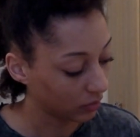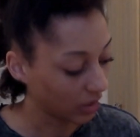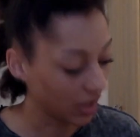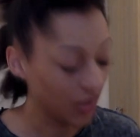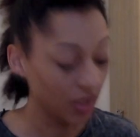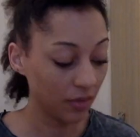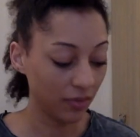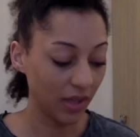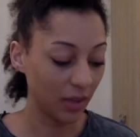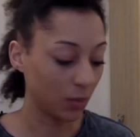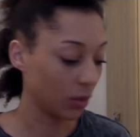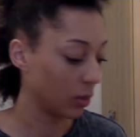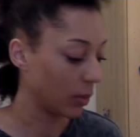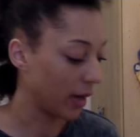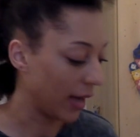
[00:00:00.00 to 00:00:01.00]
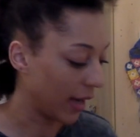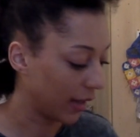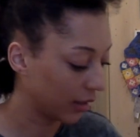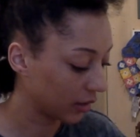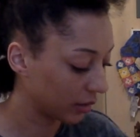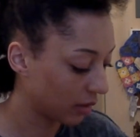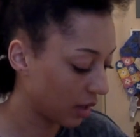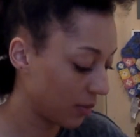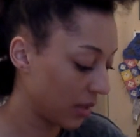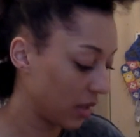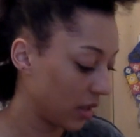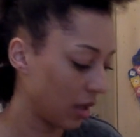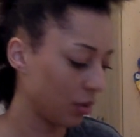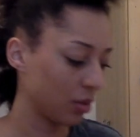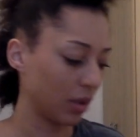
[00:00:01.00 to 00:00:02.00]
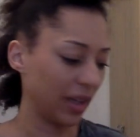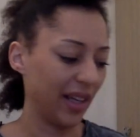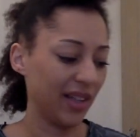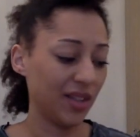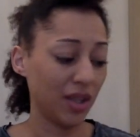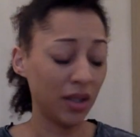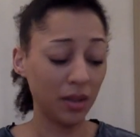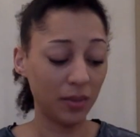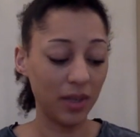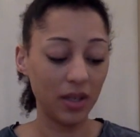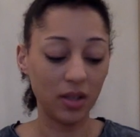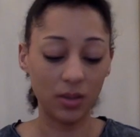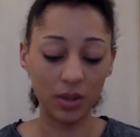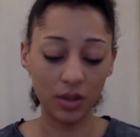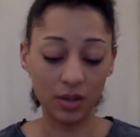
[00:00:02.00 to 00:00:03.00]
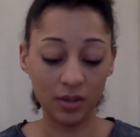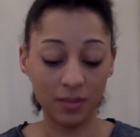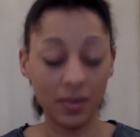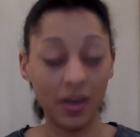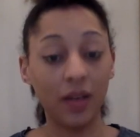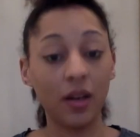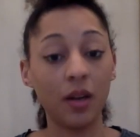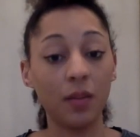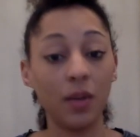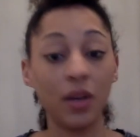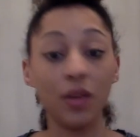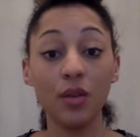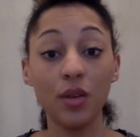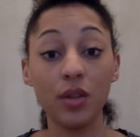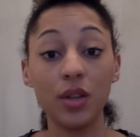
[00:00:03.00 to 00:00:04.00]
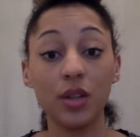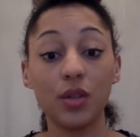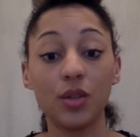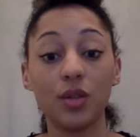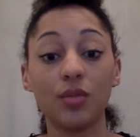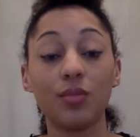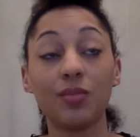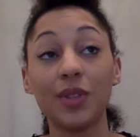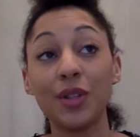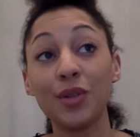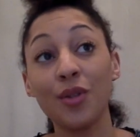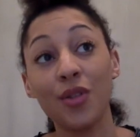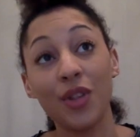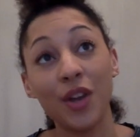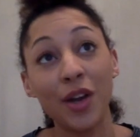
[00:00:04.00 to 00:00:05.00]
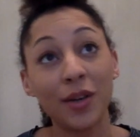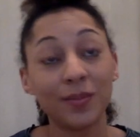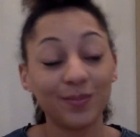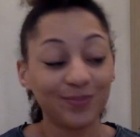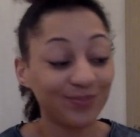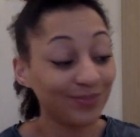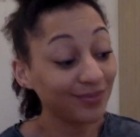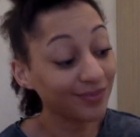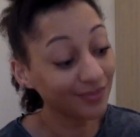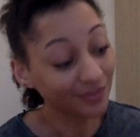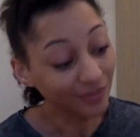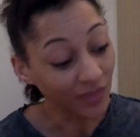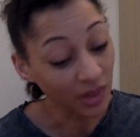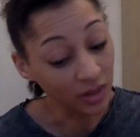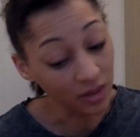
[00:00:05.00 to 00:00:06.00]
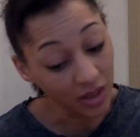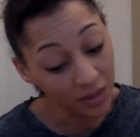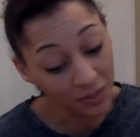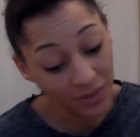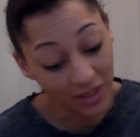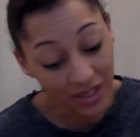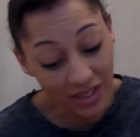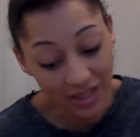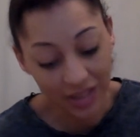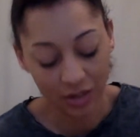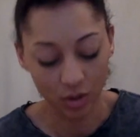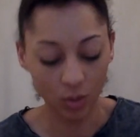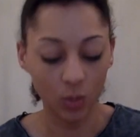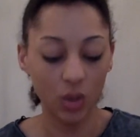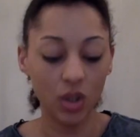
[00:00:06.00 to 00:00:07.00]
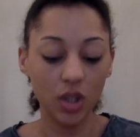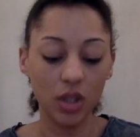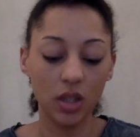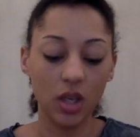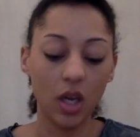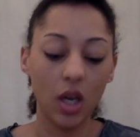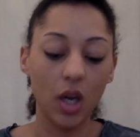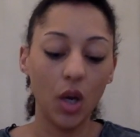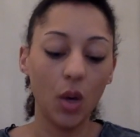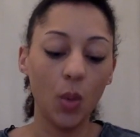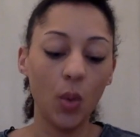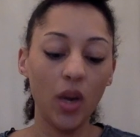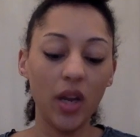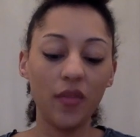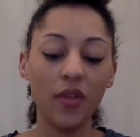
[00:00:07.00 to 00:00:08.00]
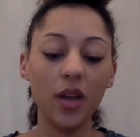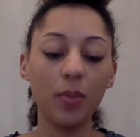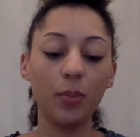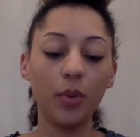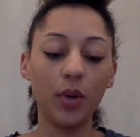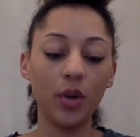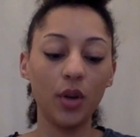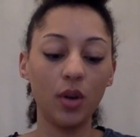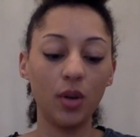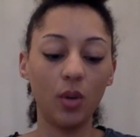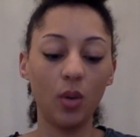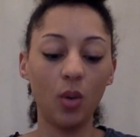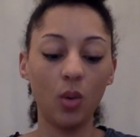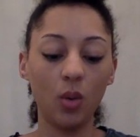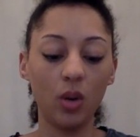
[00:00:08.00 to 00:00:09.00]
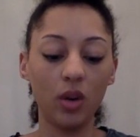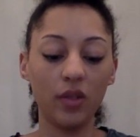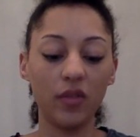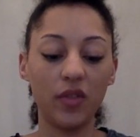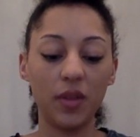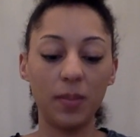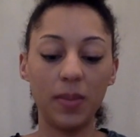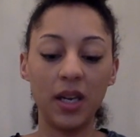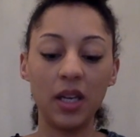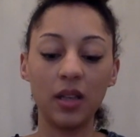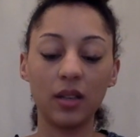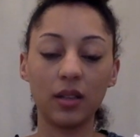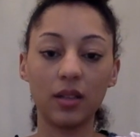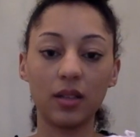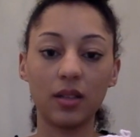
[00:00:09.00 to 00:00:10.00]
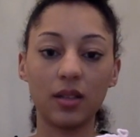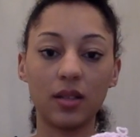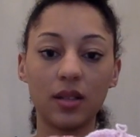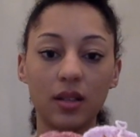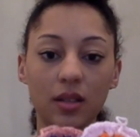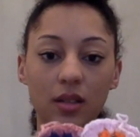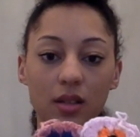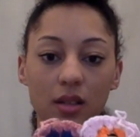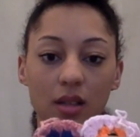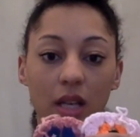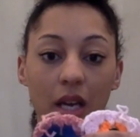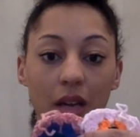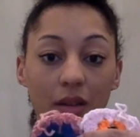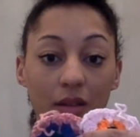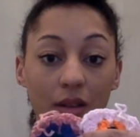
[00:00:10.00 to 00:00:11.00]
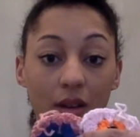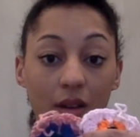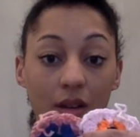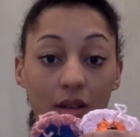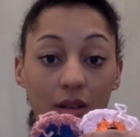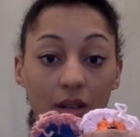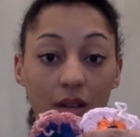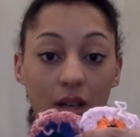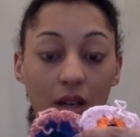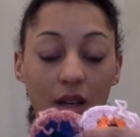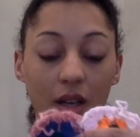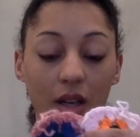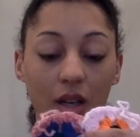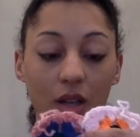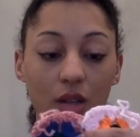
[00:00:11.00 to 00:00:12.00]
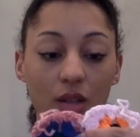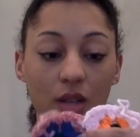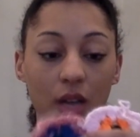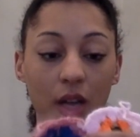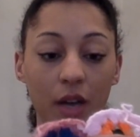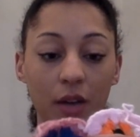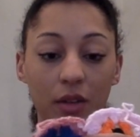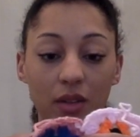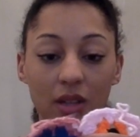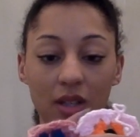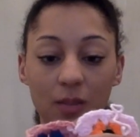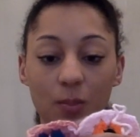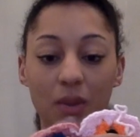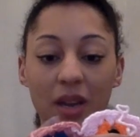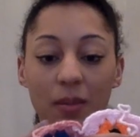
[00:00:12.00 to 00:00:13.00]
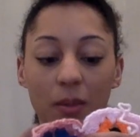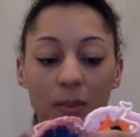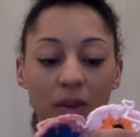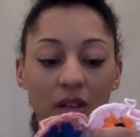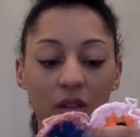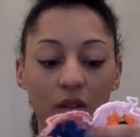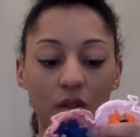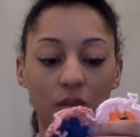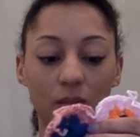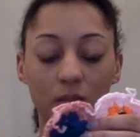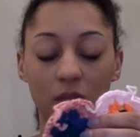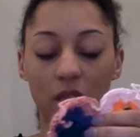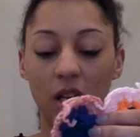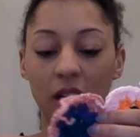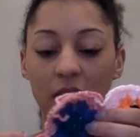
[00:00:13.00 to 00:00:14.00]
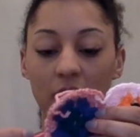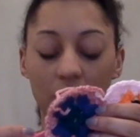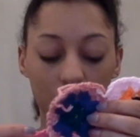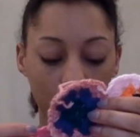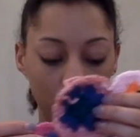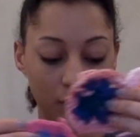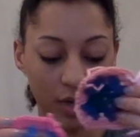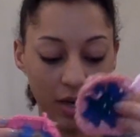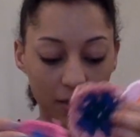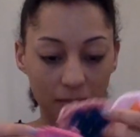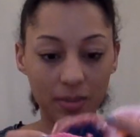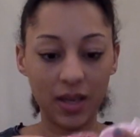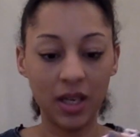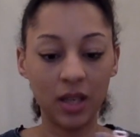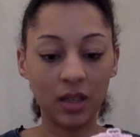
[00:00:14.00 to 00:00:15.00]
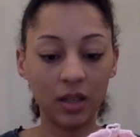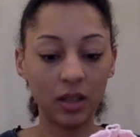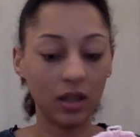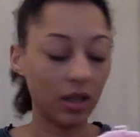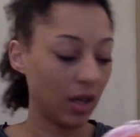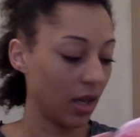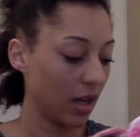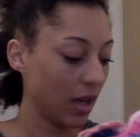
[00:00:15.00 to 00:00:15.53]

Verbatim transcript: I think red will work. I mean, they all clash anyway, so it doesn't matter. My other that I'm leaning toward, what if I put all of the pinks together? So that's baby pinks, lilac, bright pink.